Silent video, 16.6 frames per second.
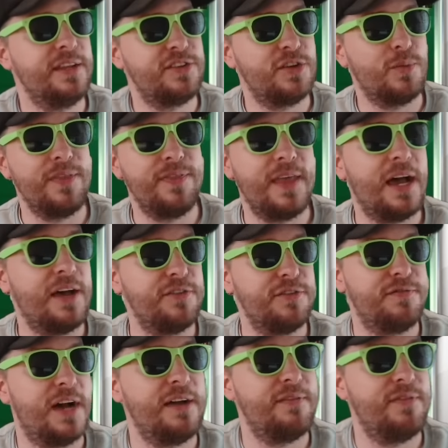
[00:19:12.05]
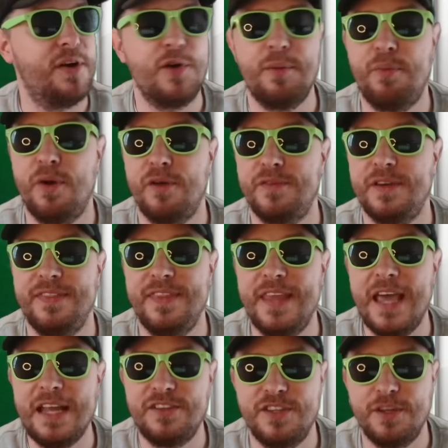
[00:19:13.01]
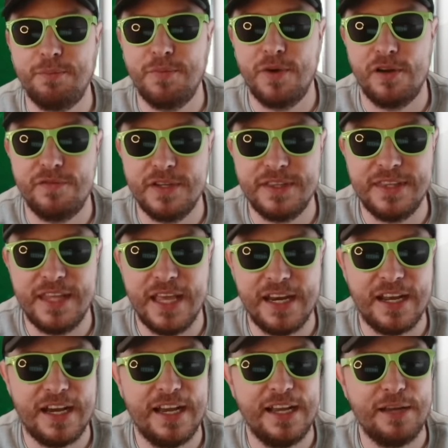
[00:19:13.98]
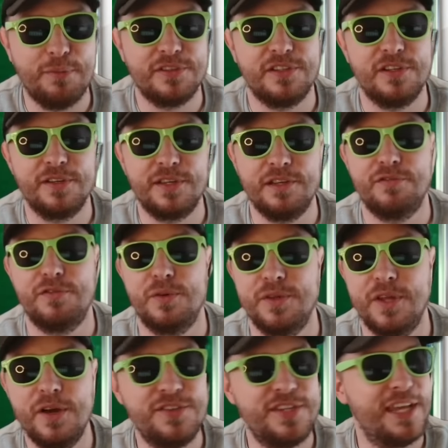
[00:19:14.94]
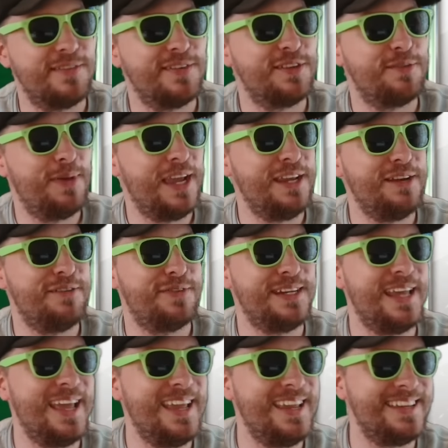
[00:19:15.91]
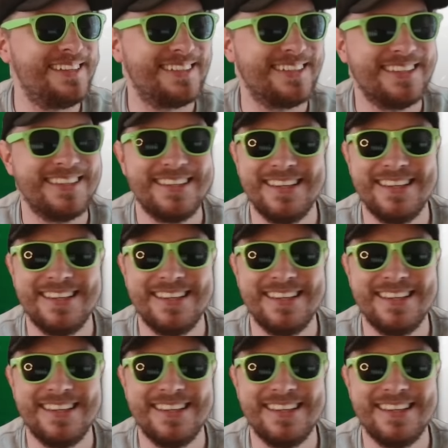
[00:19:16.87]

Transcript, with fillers: That's a 1,500 Rand profit. And that's the profit that I was looking for. Those sevens paid for days.